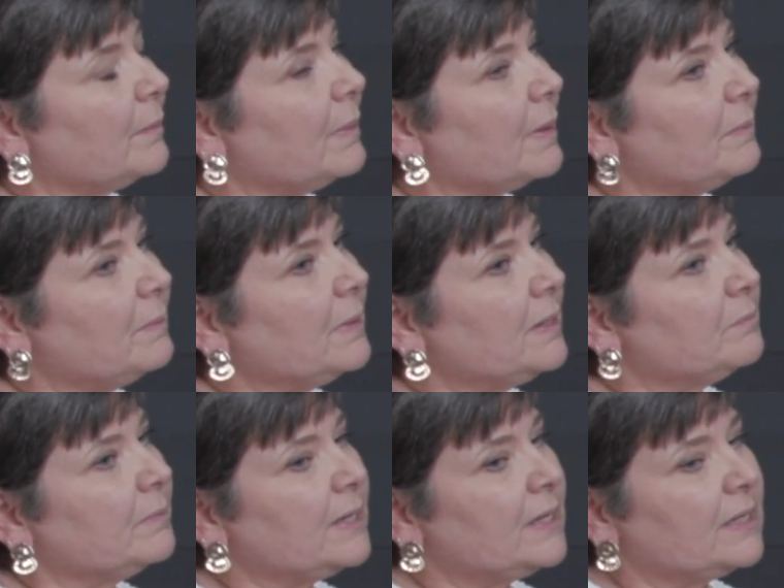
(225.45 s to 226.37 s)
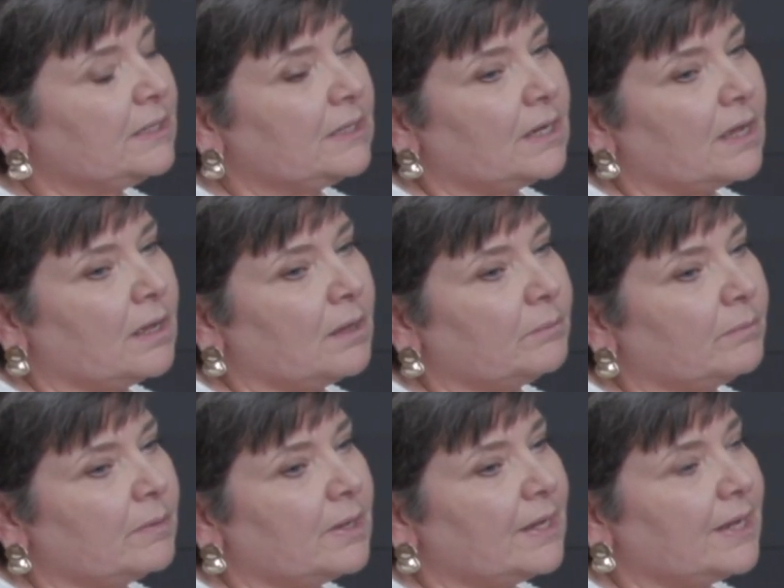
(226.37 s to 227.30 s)
but be, being
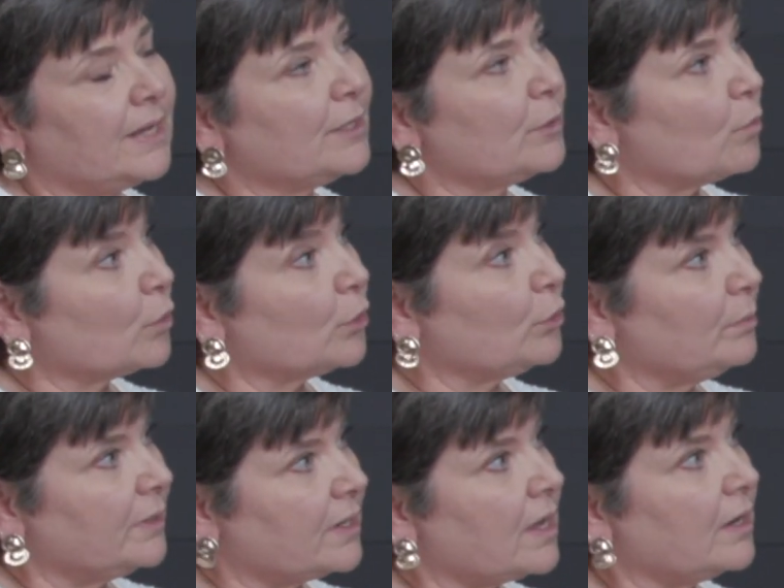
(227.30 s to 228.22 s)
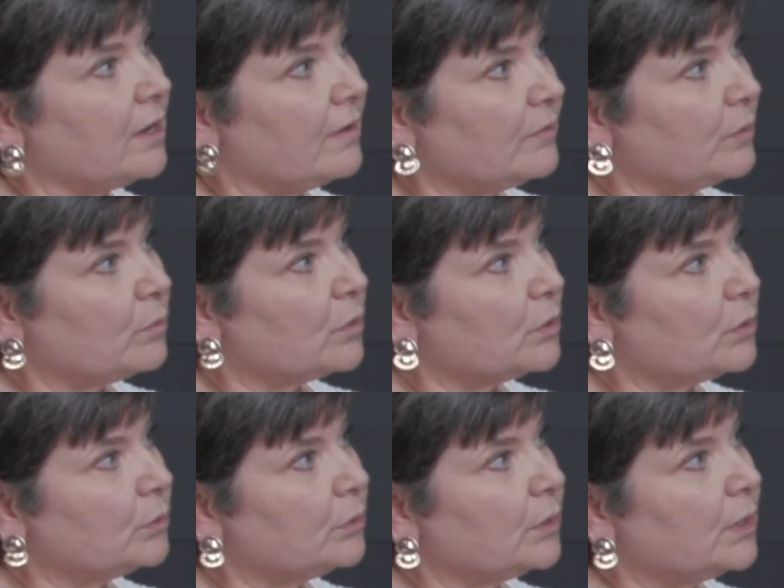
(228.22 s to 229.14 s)
um, in the world but not of the
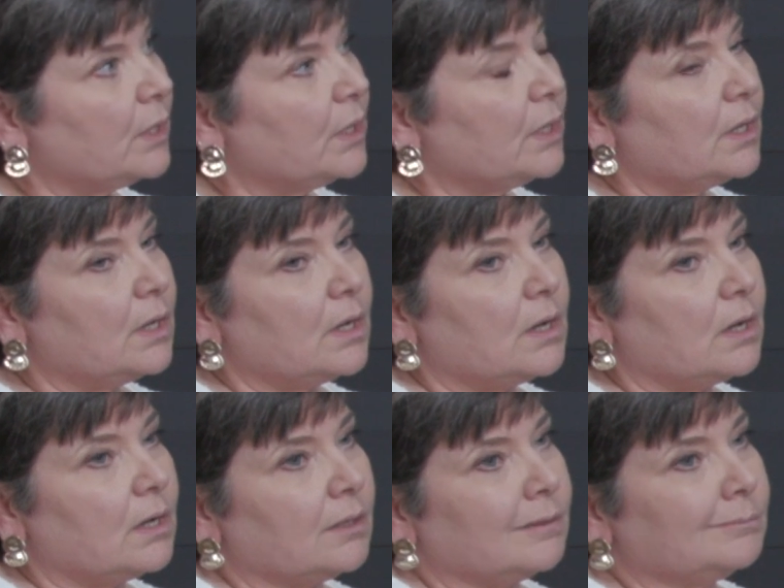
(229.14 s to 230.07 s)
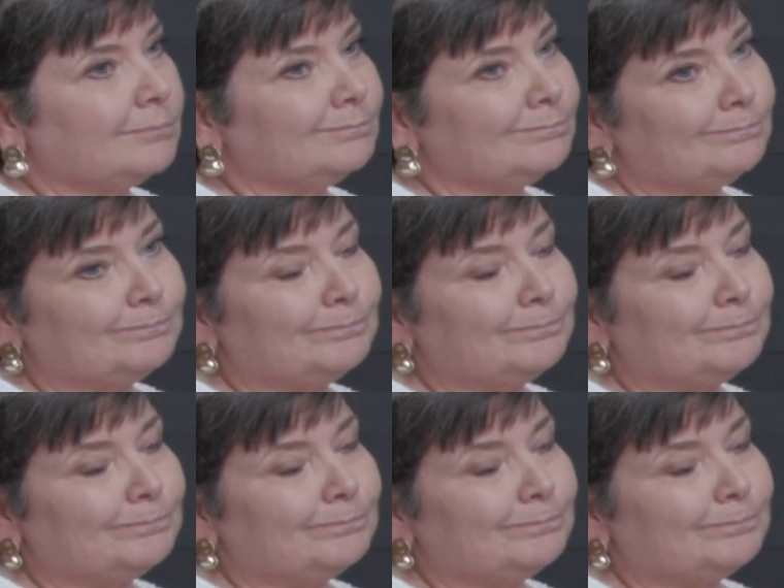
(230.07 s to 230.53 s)
world. Um,